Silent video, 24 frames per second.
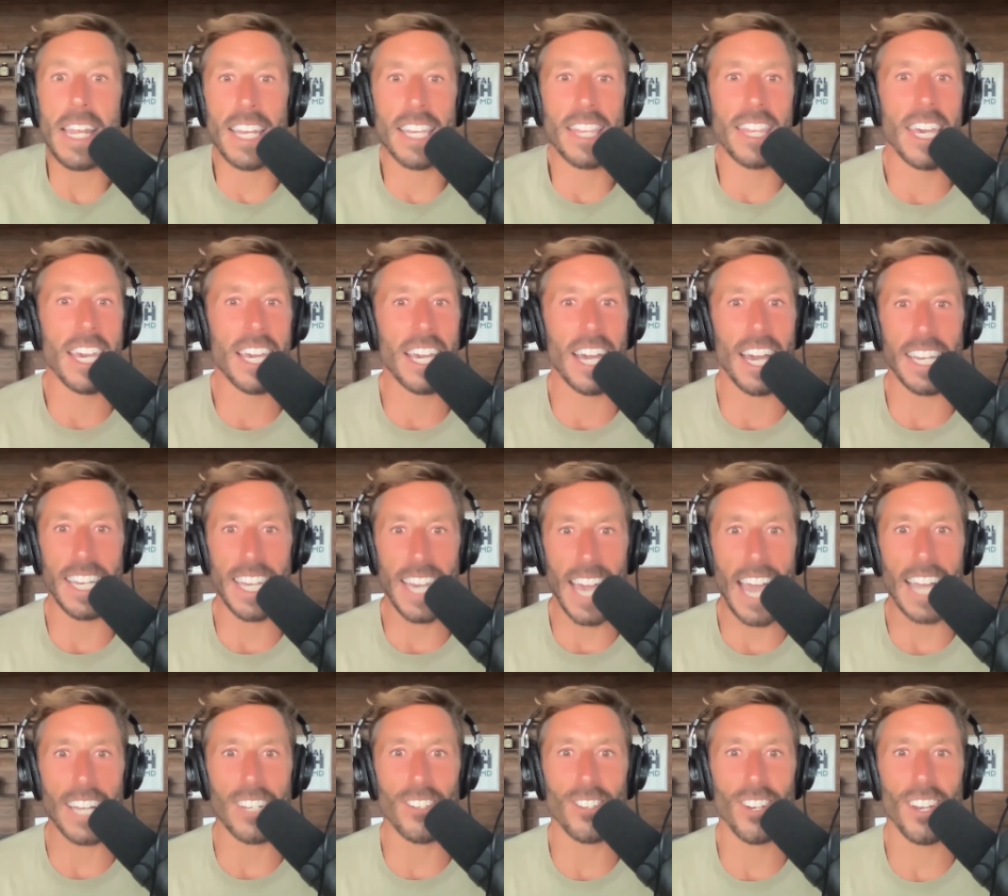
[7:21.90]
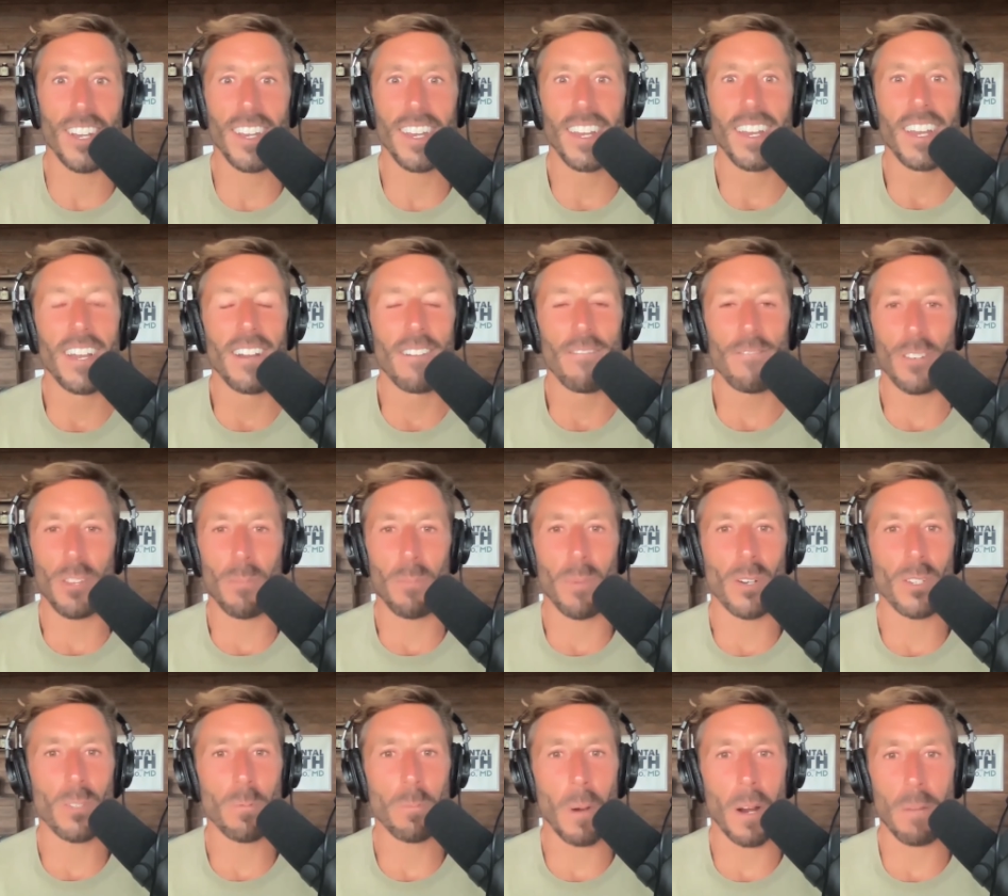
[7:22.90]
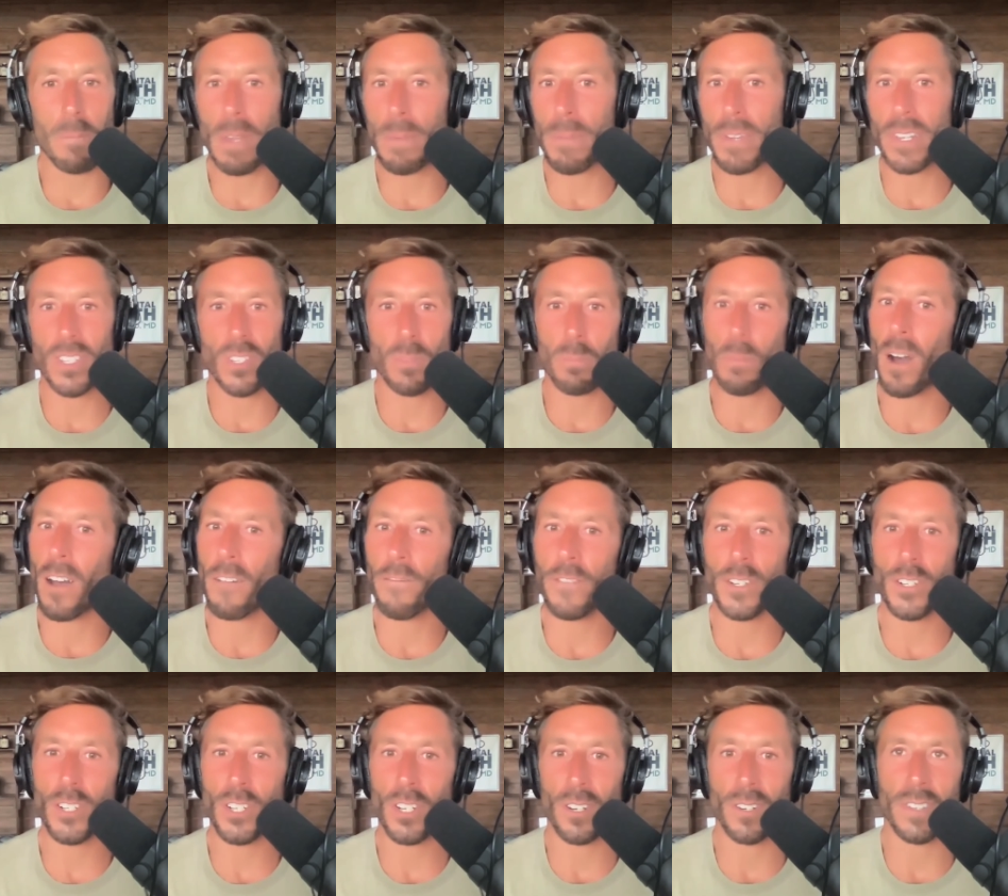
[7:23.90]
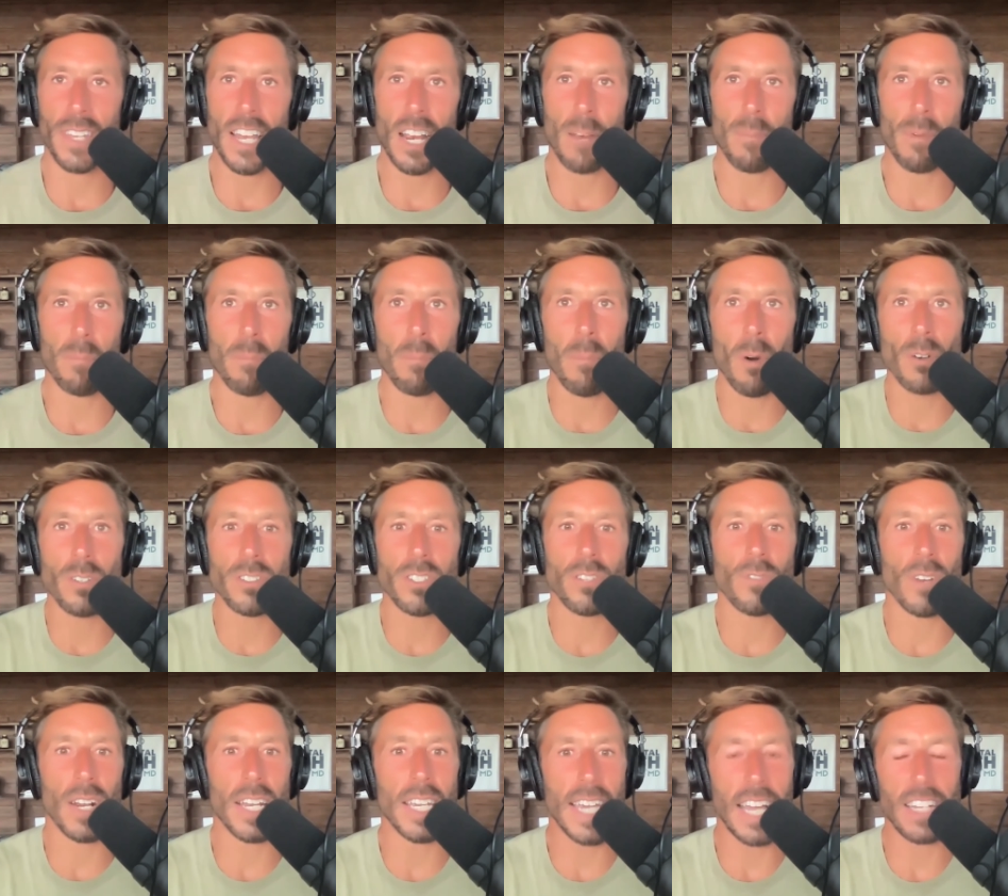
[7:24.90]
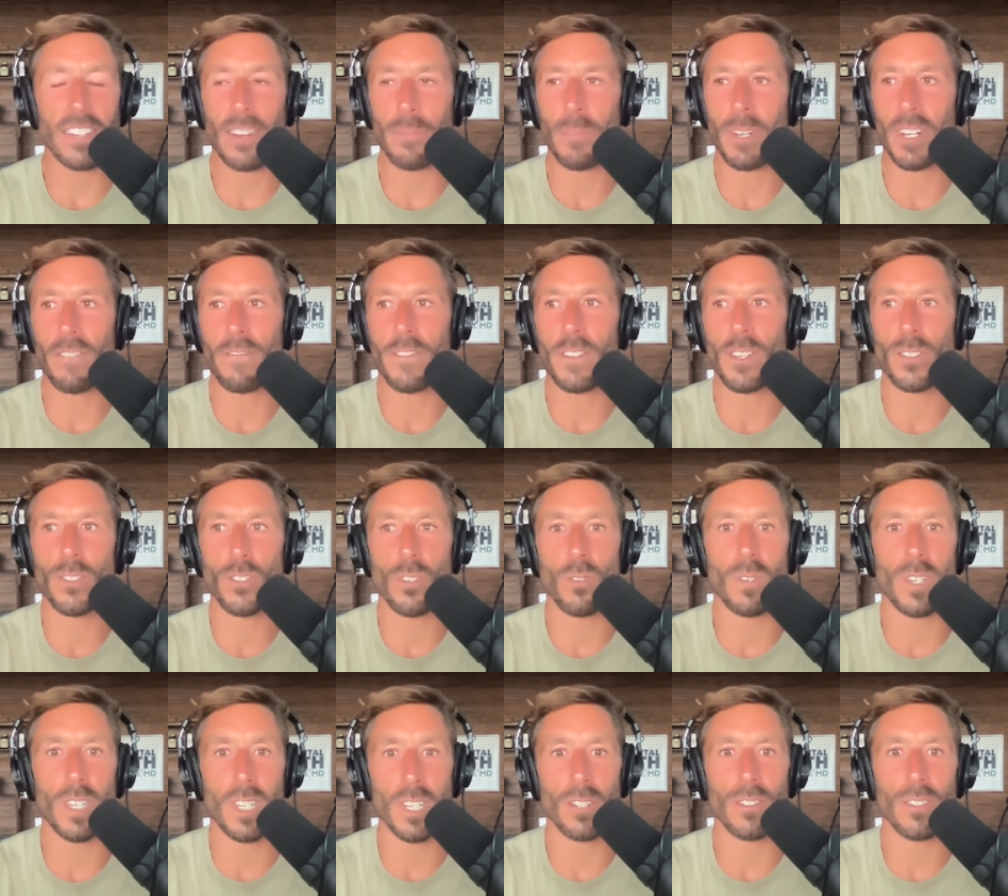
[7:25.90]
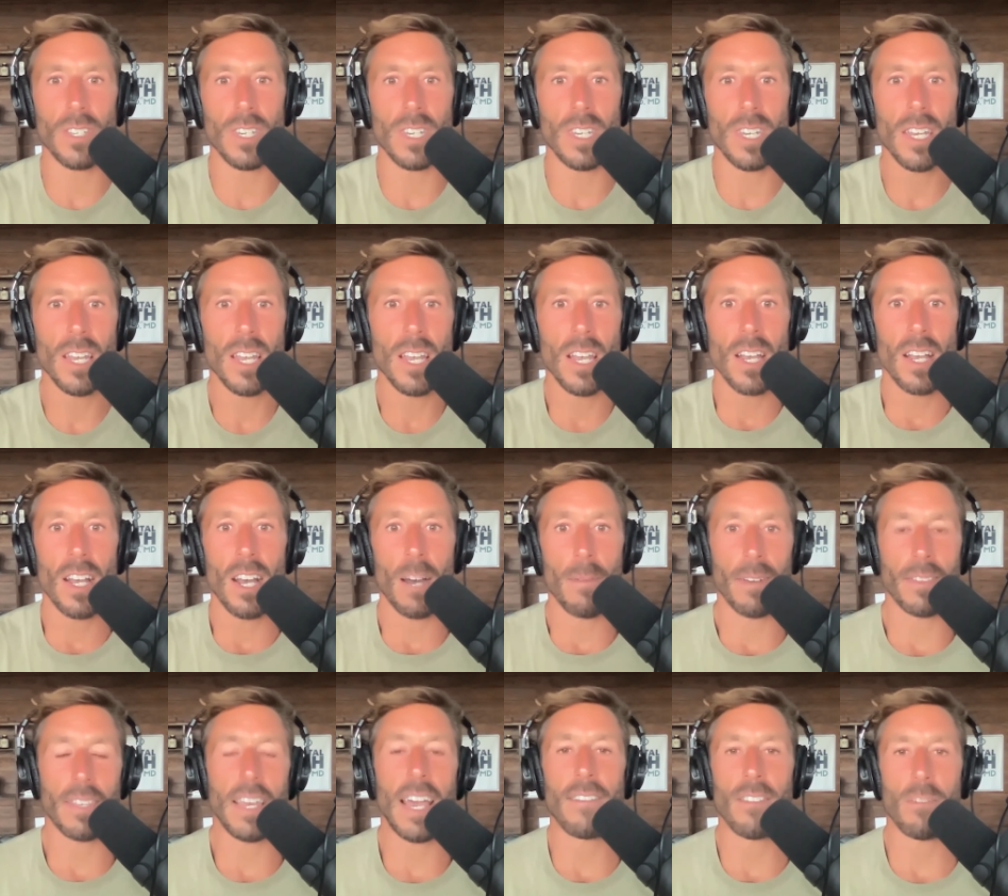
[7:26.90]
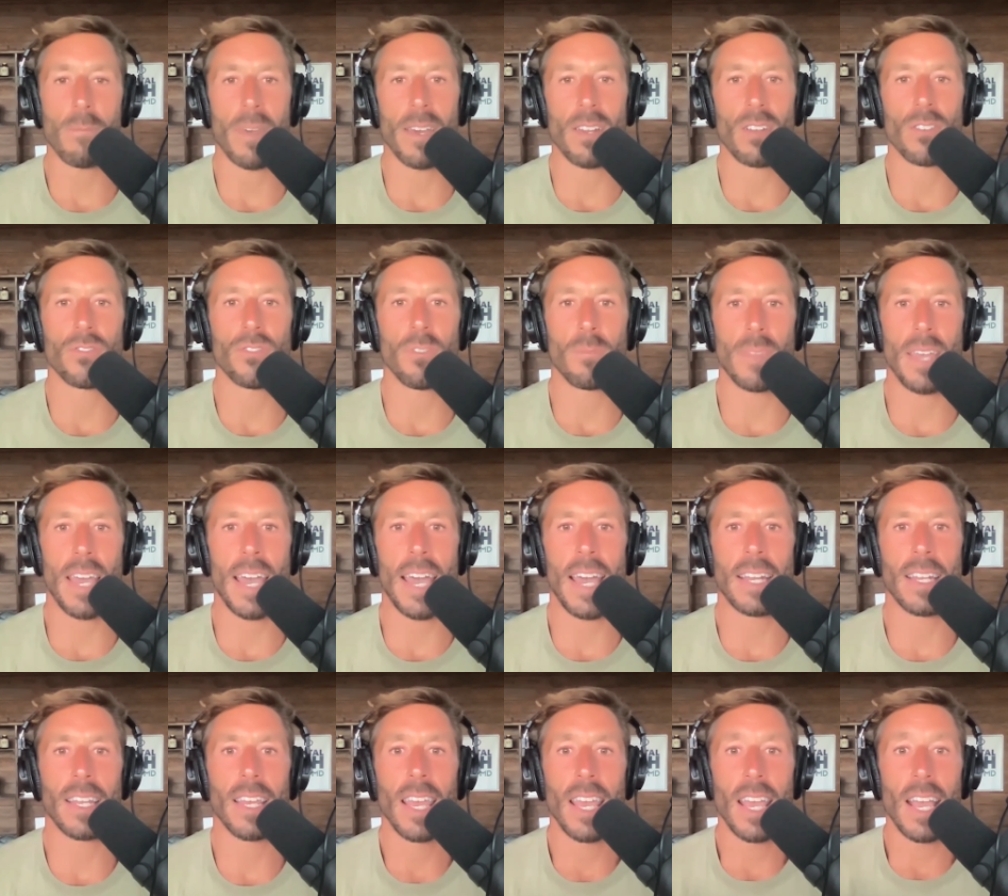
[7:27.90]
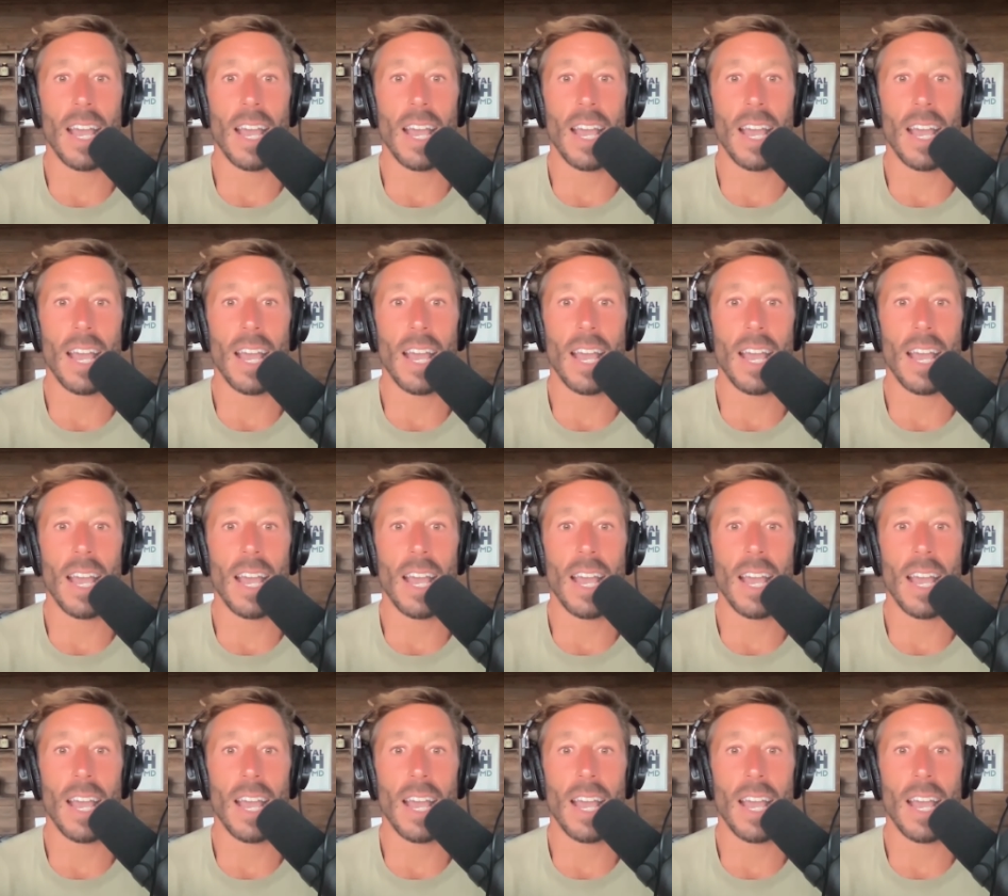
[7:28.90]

anything I catch for the most part. Maybe a small fish here and there, but most of what I catch, I'm going to feel so guilty about the heavy metals from that.